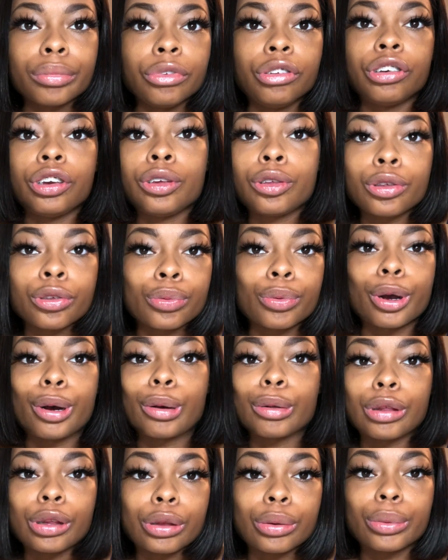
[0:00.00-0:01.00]
Jesus
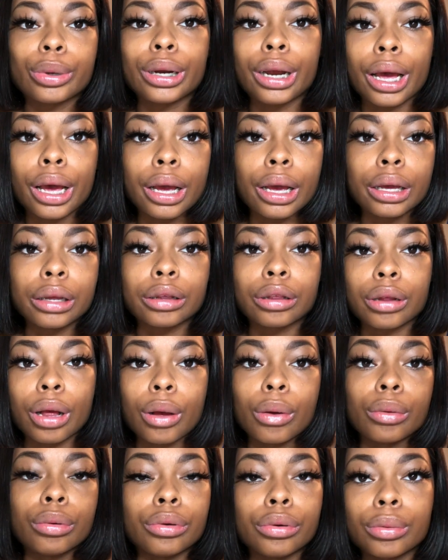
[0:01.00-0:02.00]
rose in 3 days,
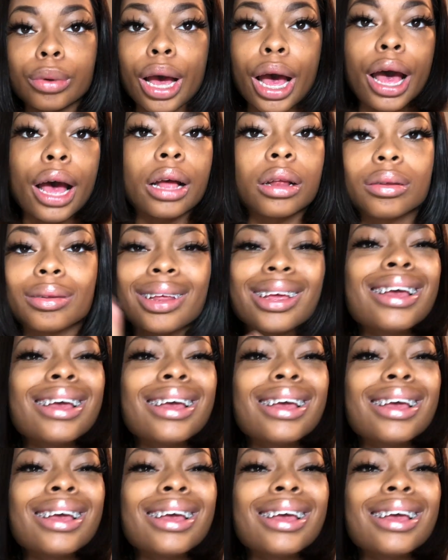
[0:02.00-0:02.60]
so you got,